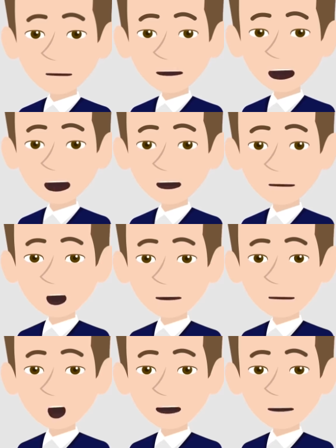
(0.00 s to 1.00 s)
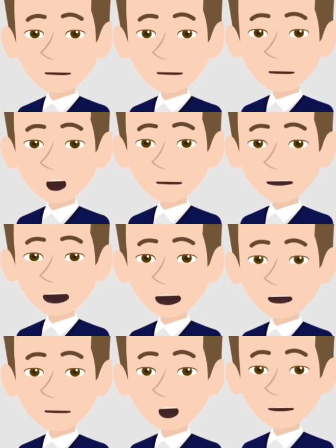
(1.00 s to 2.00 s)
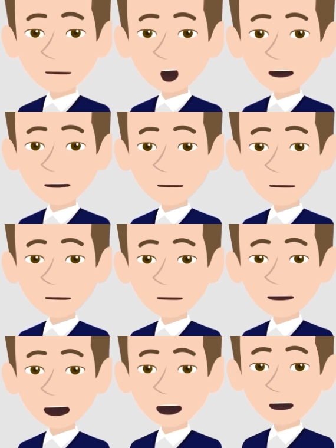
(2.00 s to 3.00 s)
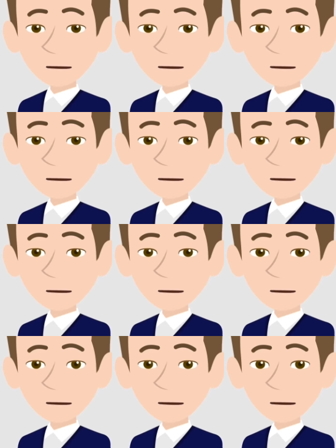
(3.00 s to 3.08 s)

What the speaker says: Do you want to access more free videos? If so,